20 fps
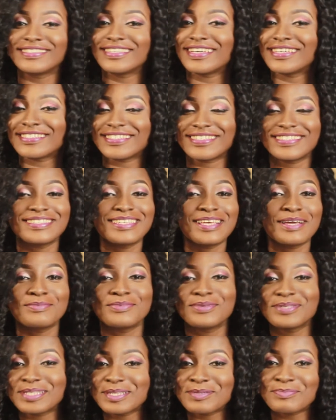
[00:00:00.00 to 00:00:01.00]
There's Indian
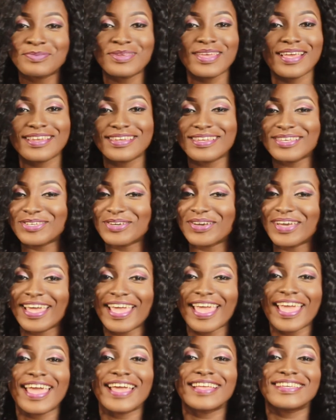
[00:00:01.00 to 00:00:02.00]
music playing in your
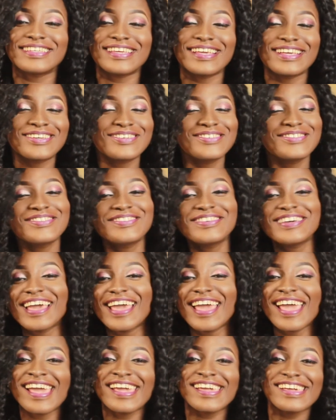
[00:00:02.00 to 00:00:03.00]
head,
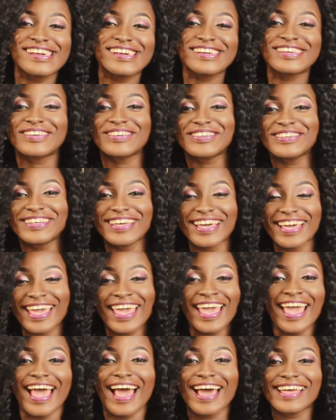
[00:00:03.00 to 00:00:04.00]

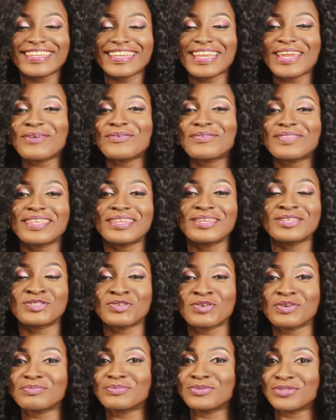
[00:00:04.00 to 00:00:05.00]
and everything is
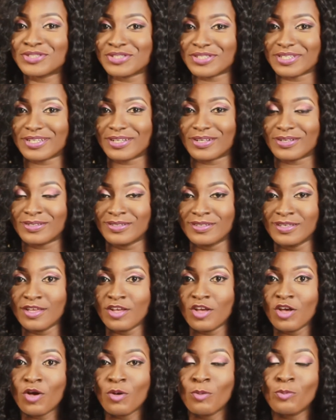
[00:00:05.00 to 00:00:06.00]
so emotional.
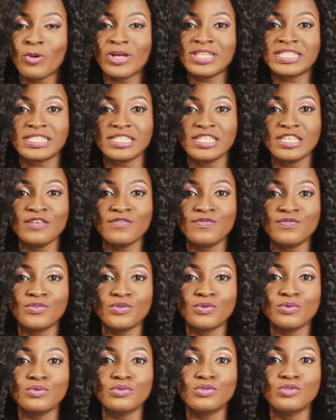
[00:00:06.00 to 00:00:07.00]
But if
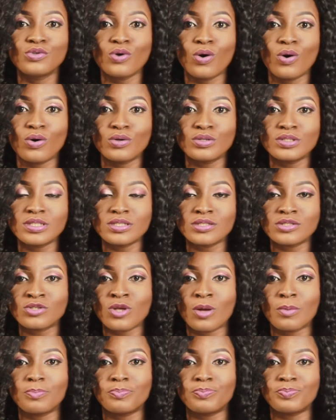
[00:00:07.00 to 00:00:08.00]
you don't
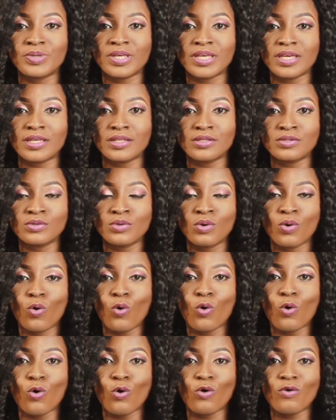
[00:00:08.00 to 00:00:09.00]
stop being
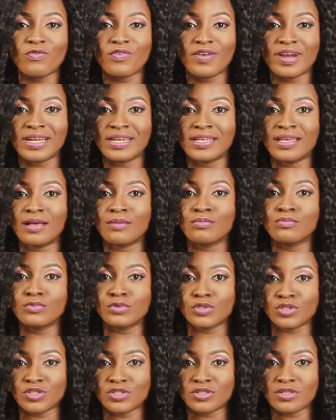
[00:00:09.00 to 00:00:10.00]
overly
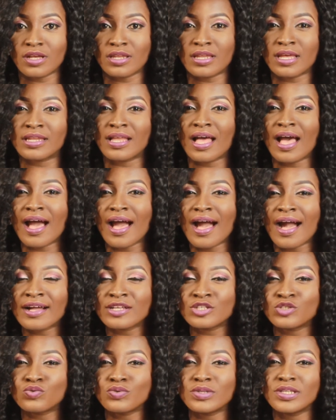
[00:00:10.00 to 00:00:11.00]
emotional and
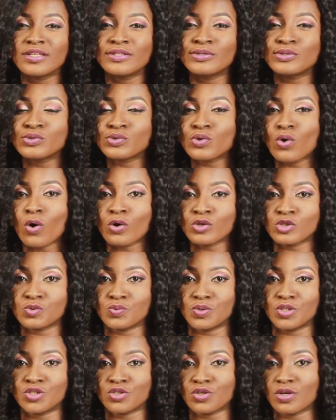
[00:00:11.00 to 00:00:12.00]
actually talk
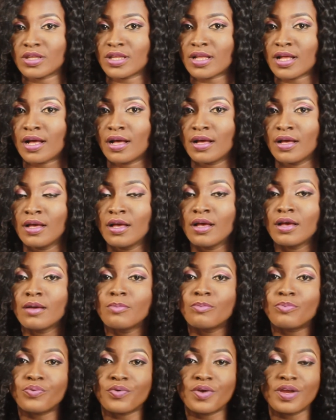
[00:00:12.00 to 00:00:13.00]
to each other,
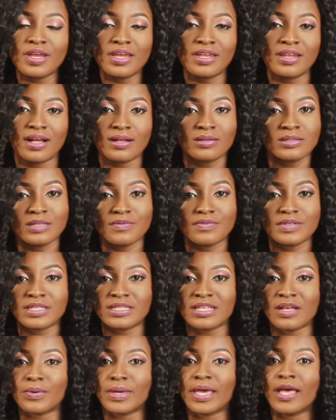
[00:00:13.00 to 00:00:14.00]
bring in activities
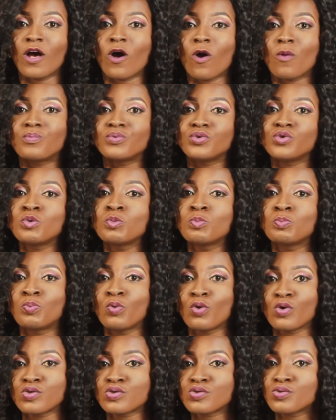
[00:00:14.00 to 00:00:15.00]
that will help you
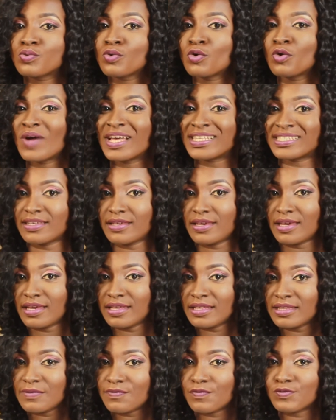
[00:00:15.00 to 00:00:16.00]
both grow as
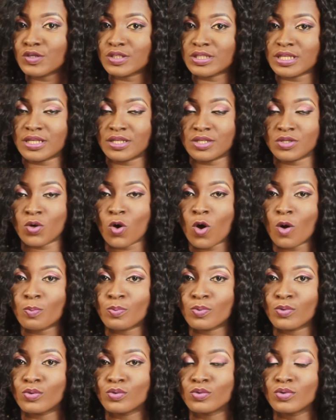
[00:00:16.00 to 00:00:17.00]
individuals and as a
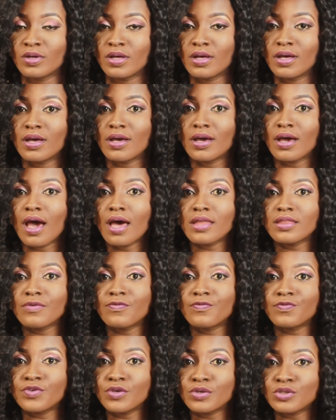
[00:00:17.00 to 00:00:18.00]
couple, the
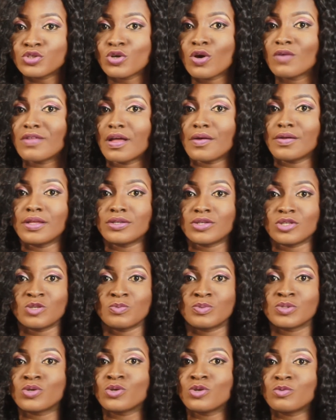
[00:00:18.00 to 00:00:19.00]
future of that
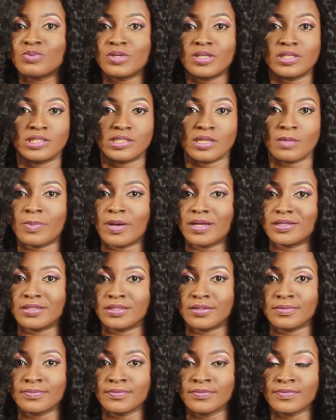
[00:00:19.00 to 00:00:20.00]
relationship is going to be in jeopardy.
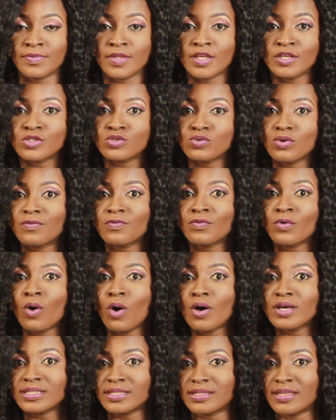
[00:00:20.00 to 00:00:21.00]
So of
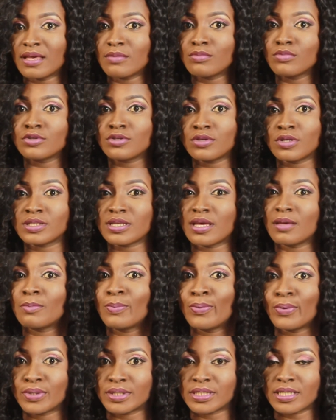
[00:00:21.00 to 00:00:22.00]
course the emotions are
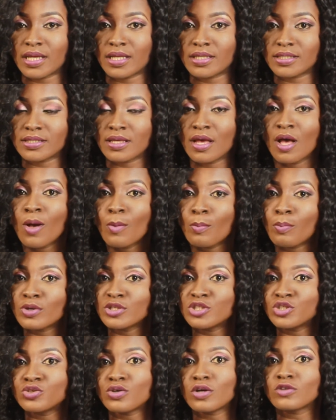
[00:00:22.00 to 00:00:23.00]
important, but
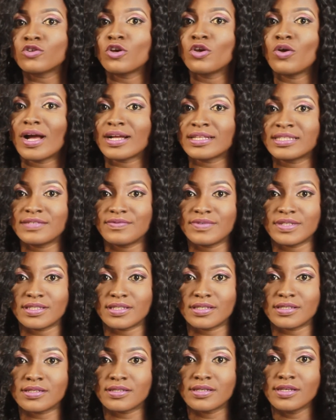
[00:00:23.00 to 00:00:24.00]
structure your
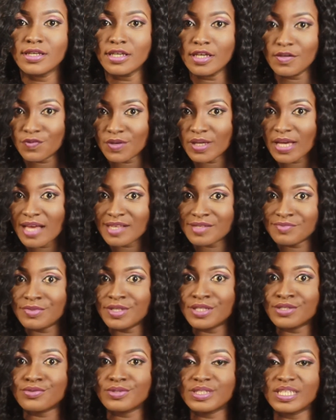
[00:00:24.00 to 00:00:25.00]
activities. If you guys
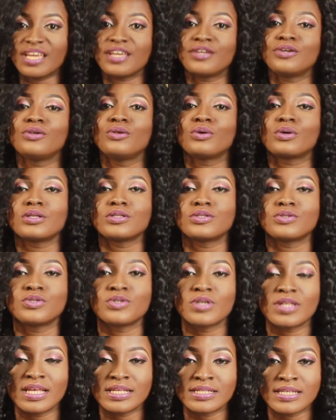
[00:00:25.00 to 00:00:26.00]
meet today, you look into each
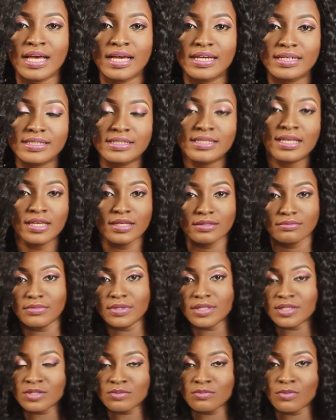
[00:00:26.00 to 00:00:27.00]
other's eyes.
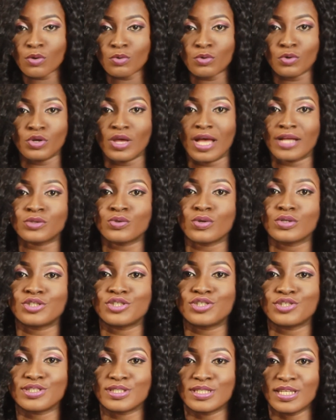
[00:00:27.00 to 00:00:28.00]
Meet tomorrow, you are
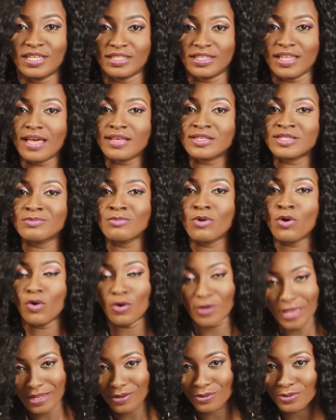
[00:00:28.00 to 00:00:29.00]
touching. Next tomorrow,
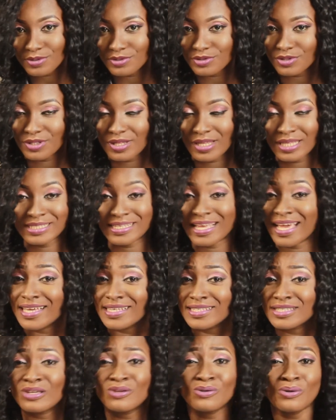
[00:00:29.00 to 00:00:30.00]
you are looking into each other's
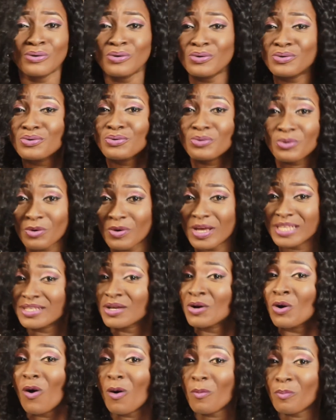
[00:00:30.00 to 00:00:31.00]
eyes. You're not going to grow as
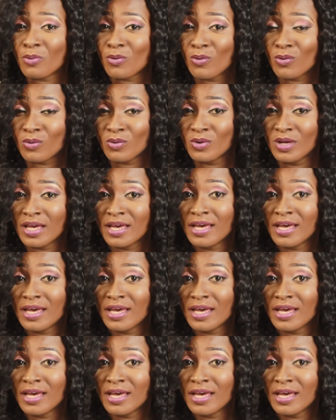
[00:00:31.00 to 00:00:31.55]
a couple.